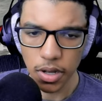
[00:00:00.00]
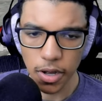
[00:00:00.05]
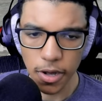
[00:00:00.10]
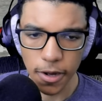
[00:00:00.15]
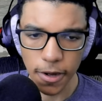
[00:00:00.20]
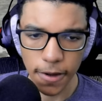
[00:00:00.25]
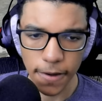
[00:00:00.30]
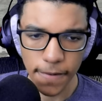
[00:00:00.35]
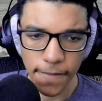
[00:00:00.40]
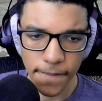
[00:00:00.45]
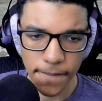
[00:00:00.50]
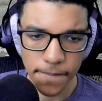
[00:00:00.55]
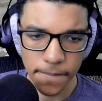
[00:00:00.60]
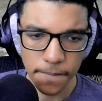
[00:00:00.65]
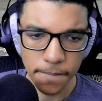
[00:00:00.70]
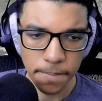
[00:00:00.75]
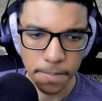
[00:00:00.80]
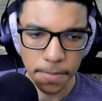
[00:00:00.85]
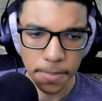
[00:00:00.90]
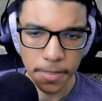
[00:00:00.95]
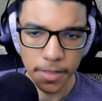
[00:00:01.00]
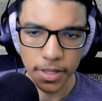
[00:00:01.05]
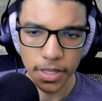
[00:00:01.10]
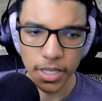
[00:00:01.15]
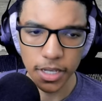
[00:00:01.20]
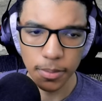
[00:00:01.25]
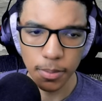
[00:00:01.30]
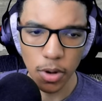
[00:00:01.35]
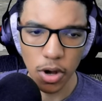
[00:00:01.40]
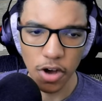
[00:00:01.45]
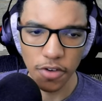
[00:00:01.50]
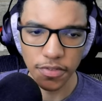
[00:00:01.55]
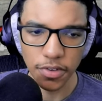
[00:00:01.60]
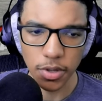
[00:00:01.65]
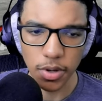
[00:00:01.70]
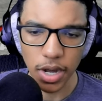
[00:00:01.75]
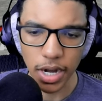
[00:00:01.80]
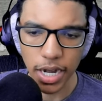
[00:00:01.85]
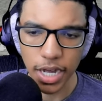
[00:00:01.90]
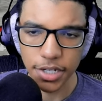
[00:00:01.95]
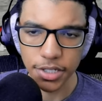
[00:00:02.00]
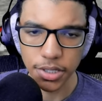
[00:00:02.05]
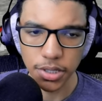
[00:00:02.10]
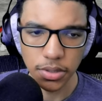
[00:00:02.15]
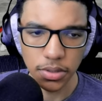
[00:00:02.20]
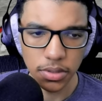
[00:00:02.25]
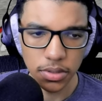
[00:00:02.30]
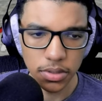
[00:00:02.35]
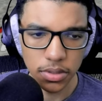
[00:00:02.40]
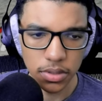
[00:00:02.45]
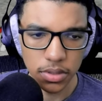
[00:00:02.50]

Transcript: Huh. Get them off you. I got you.